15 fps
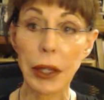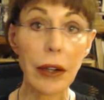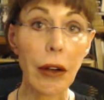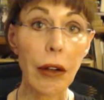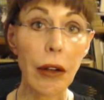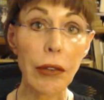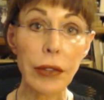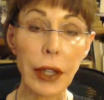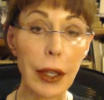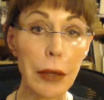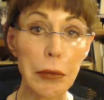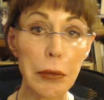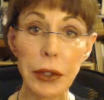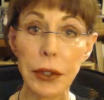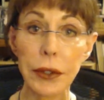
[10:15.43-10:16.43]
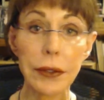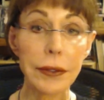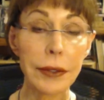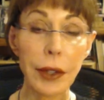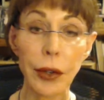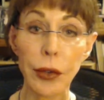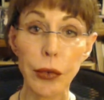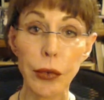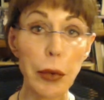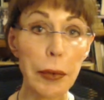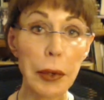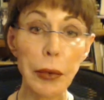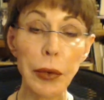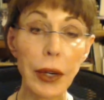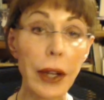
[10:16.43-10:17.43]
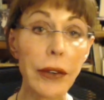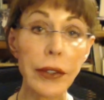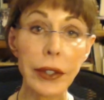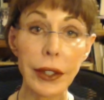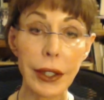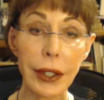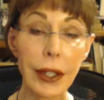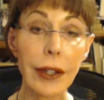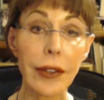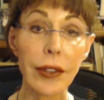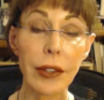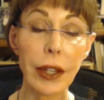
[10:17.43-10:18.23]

a golf game or go swimming, whatever it is.